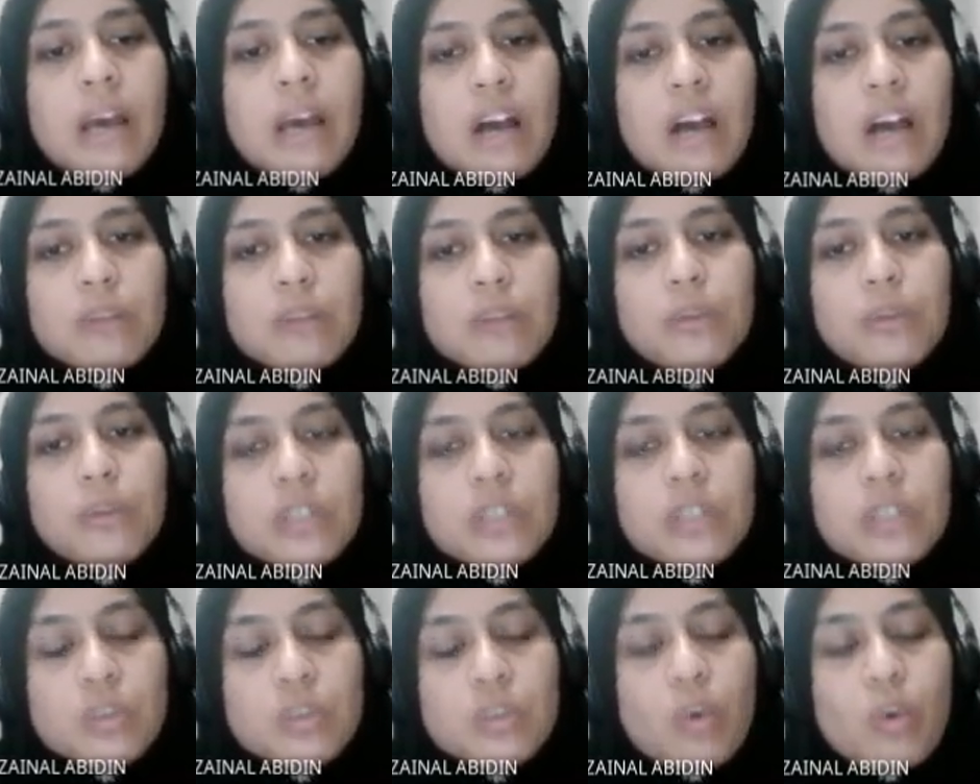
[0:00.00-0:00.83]
Output
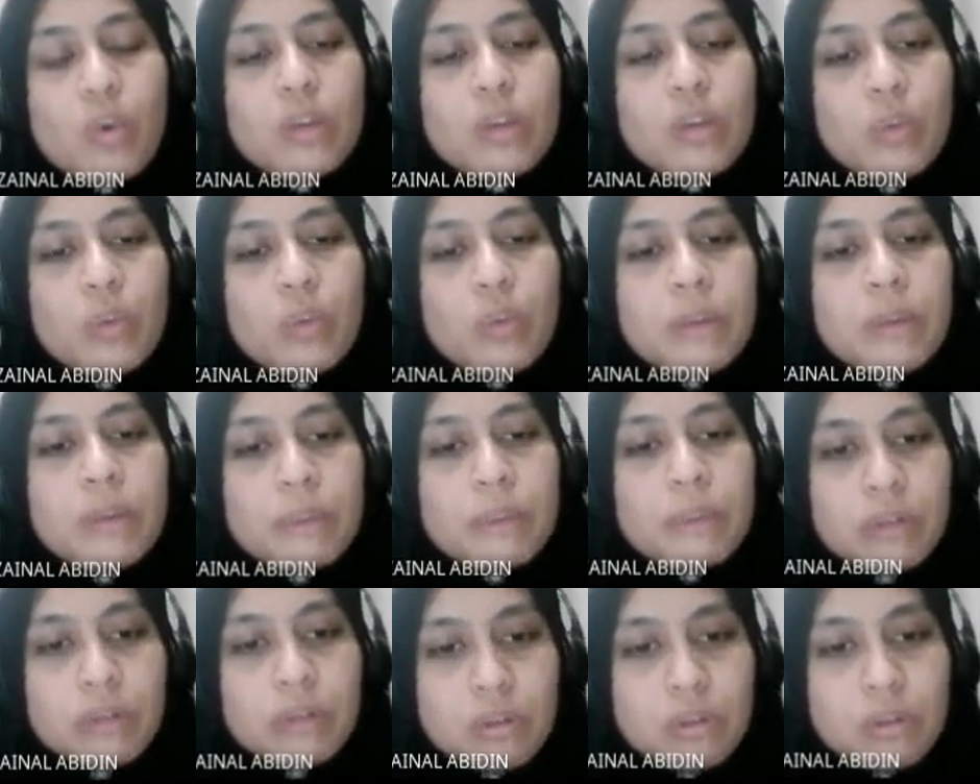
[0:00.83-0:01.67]
is what we
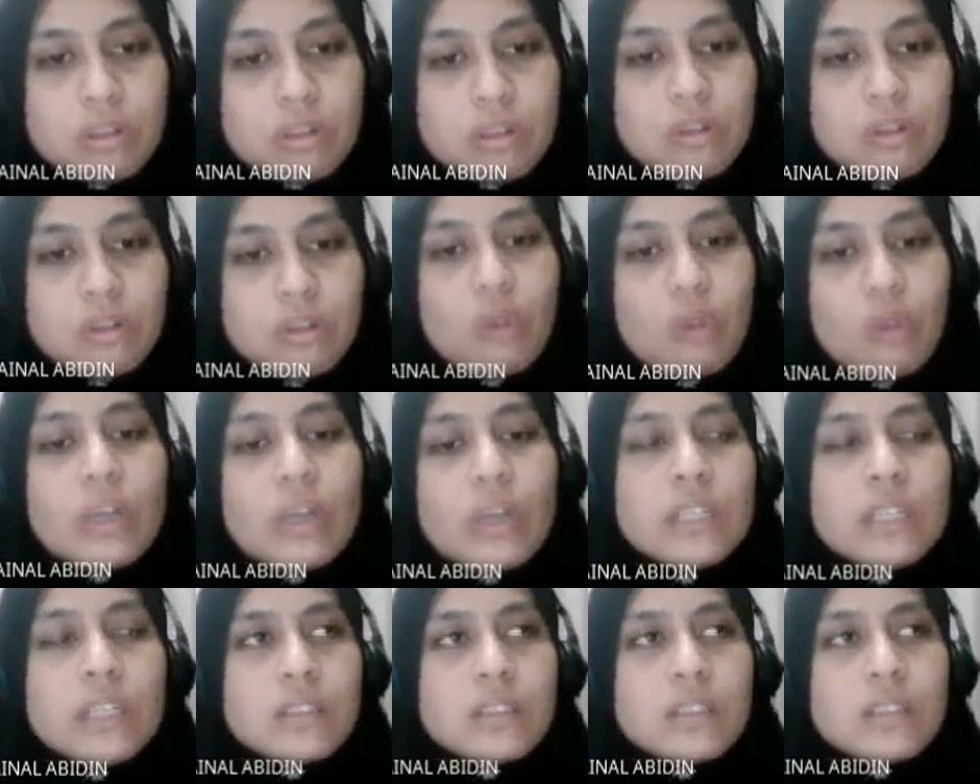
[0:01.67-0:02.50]
produce or
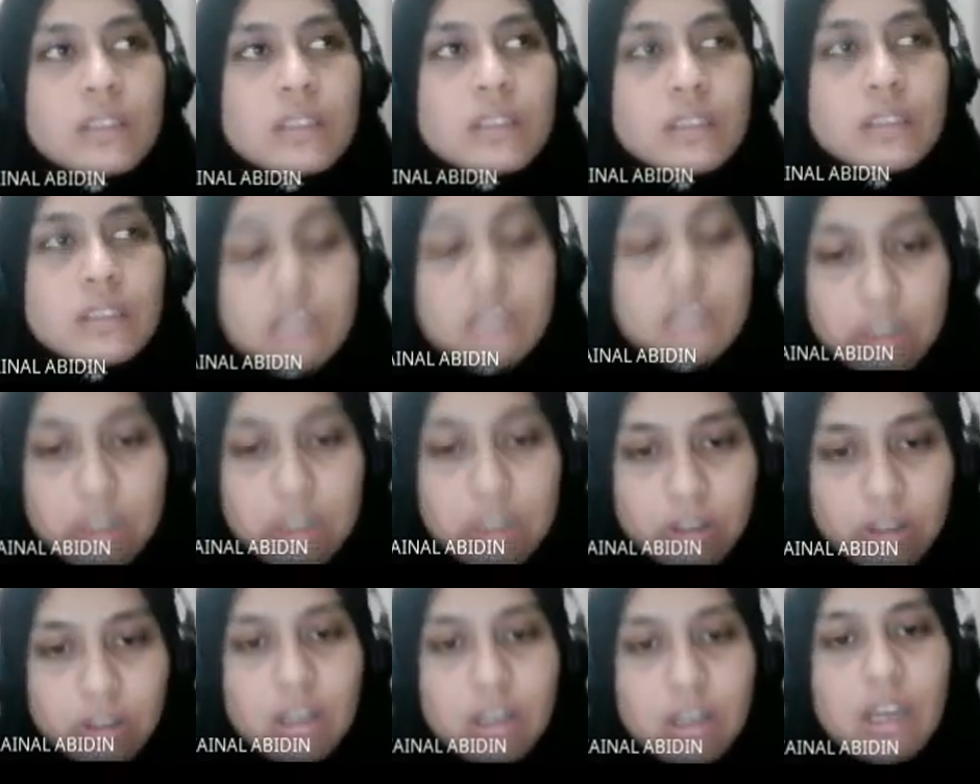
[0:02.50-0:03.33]
what is the result.
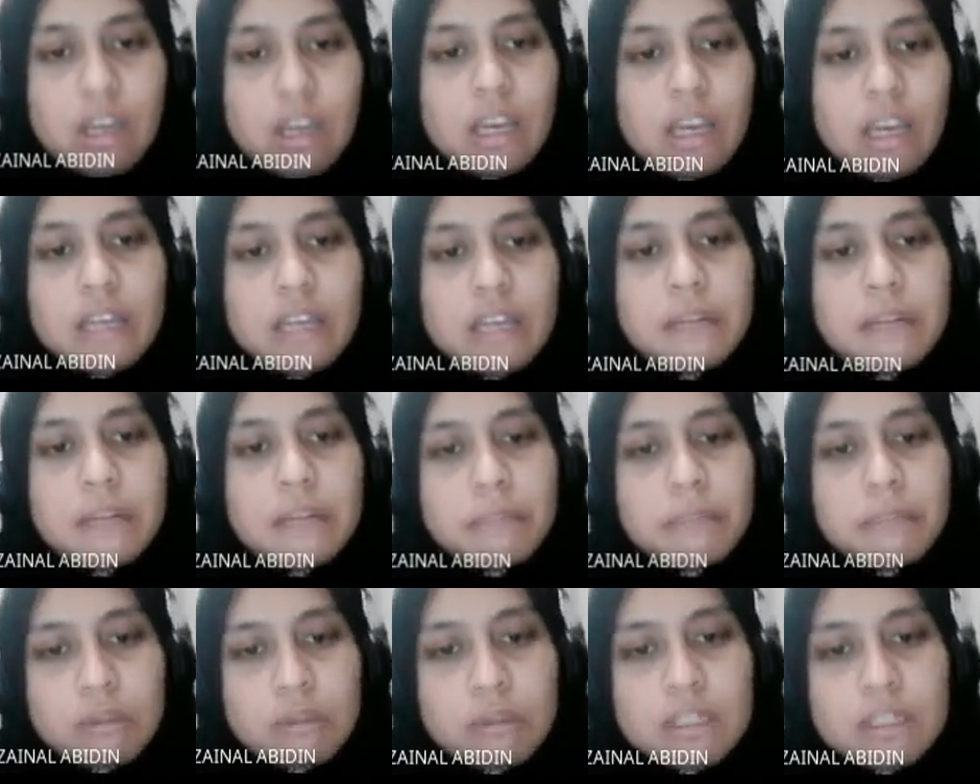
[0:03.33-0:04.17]
And then
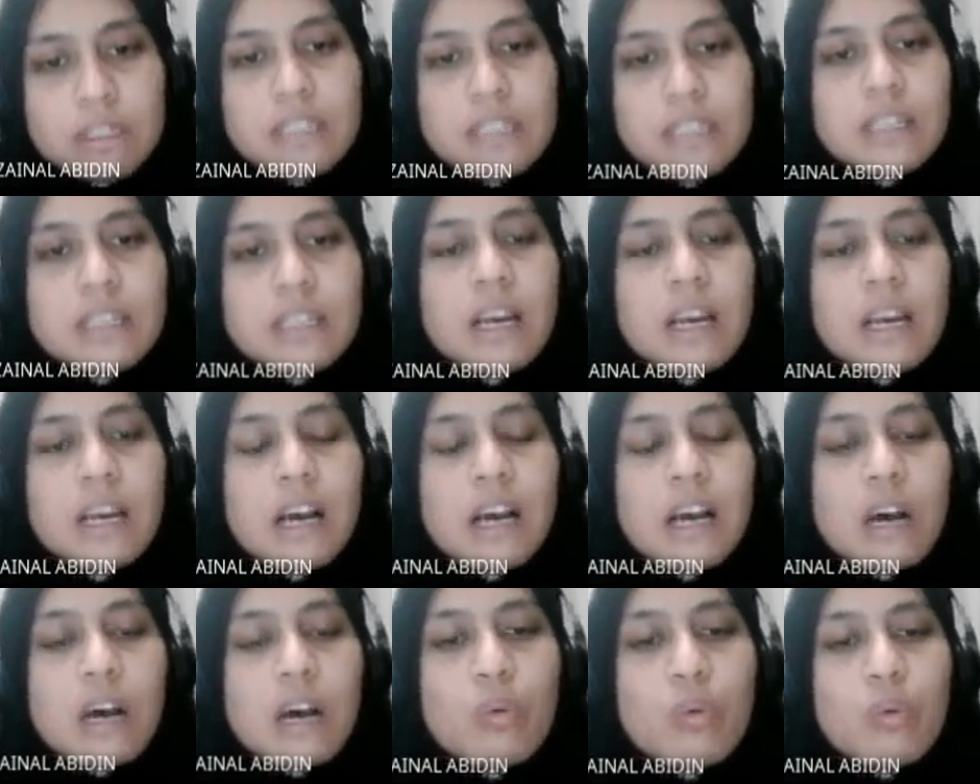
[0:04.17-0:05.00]
process,
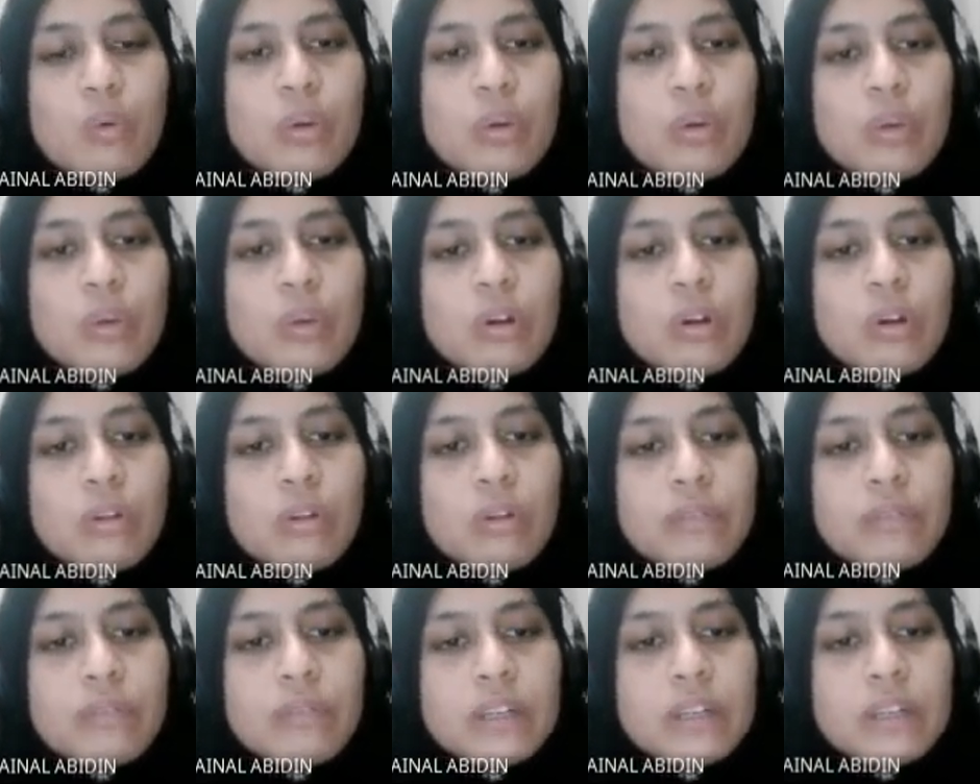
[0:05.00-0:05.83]
how we will
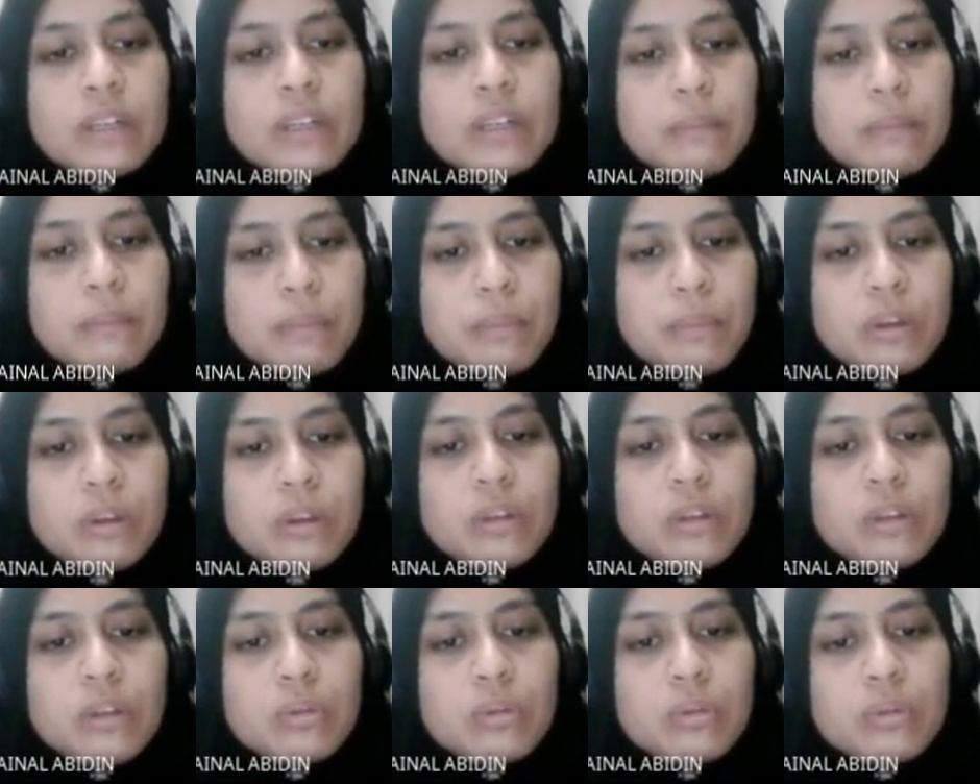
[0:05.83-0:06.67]
convert the input
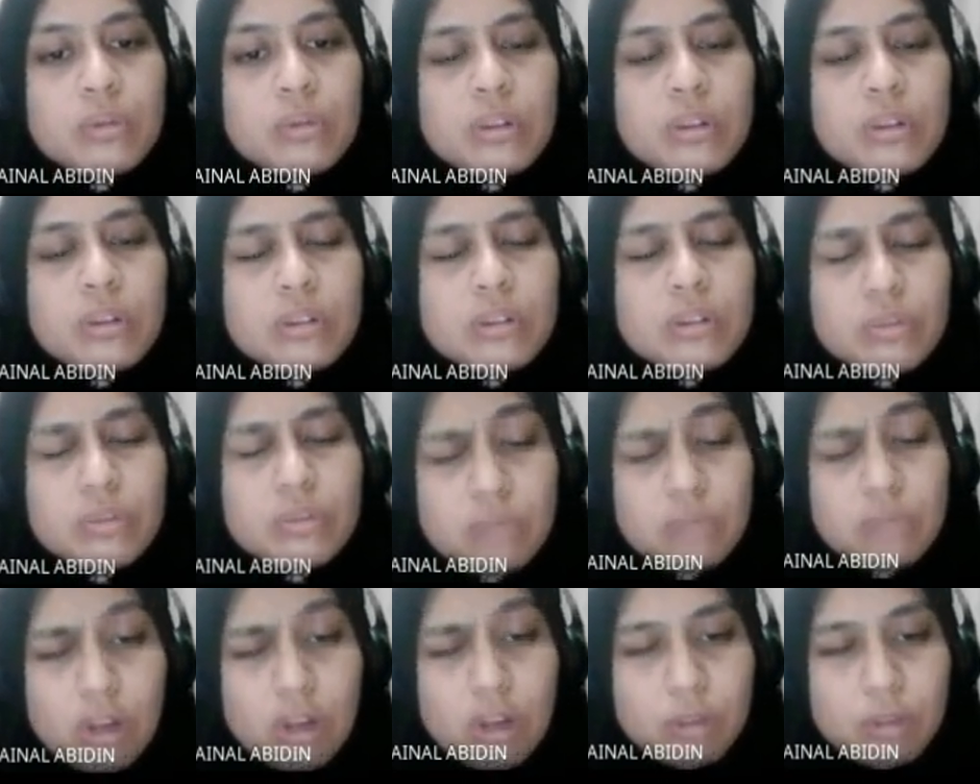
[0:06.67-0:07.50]
into
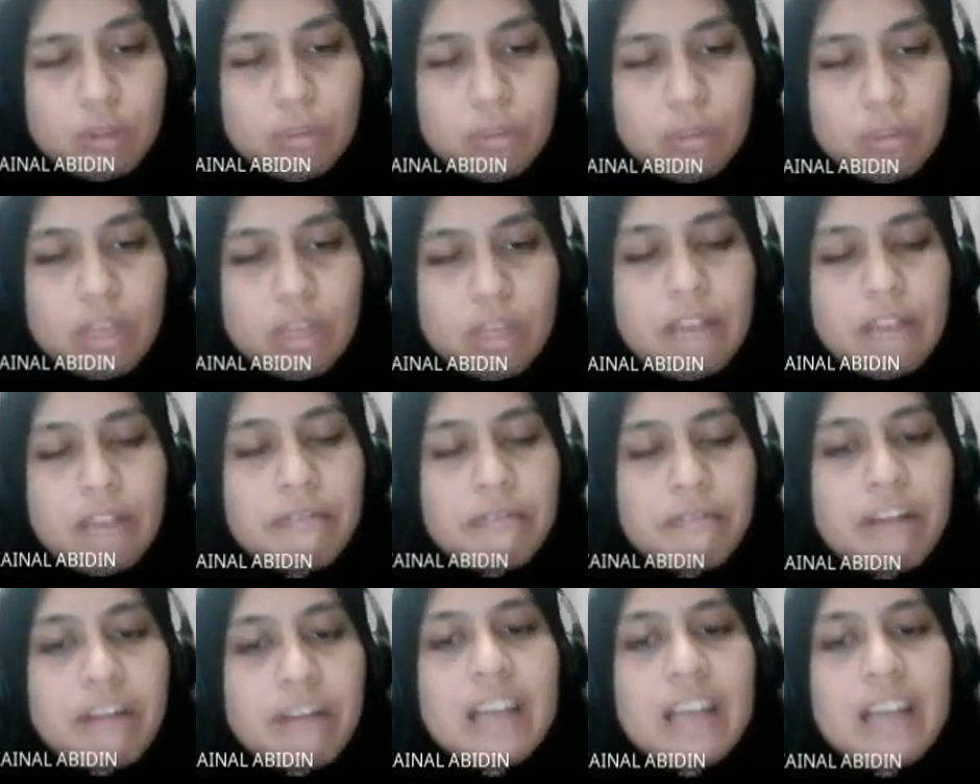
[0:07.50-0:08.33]
the output, and
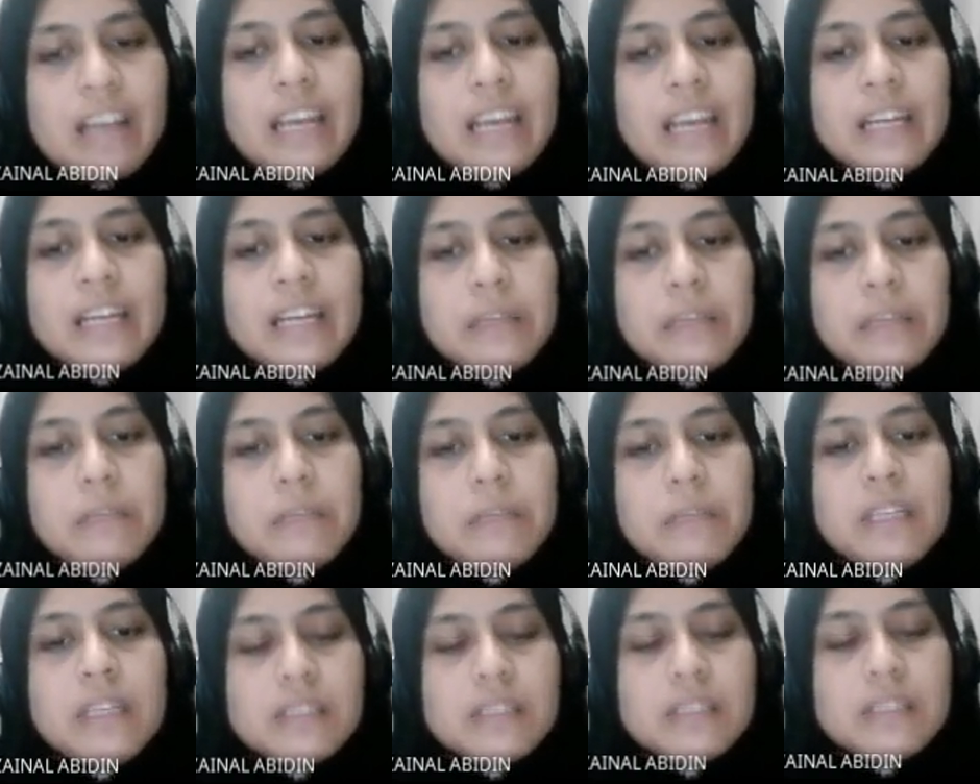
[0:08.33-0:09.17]
file and
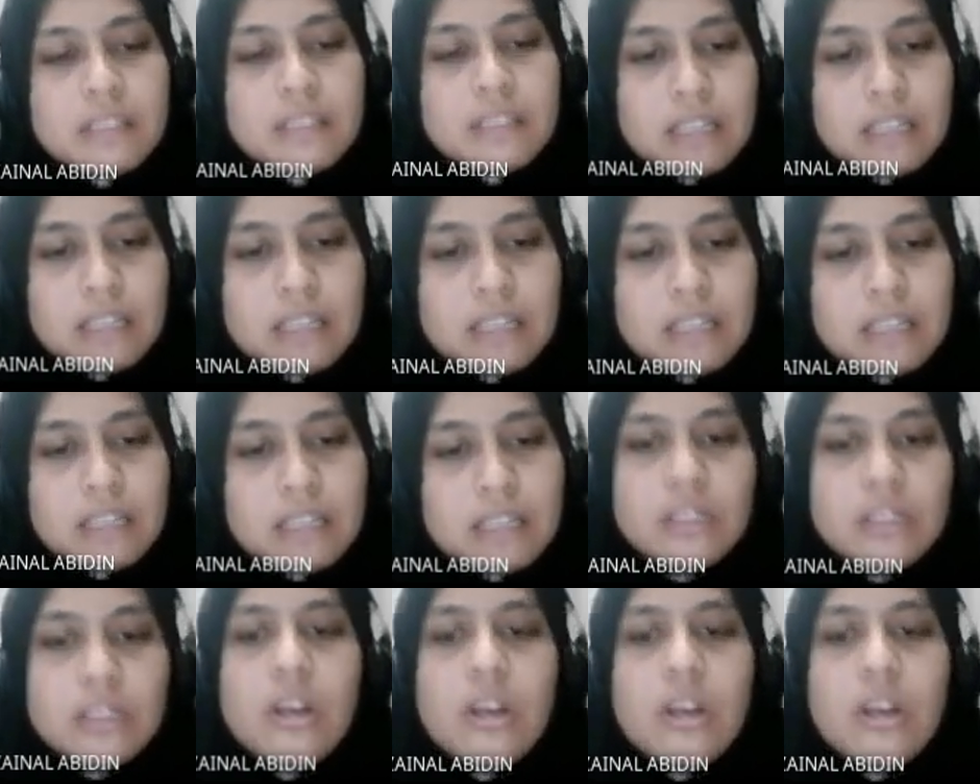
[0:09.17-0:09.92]
DB structure.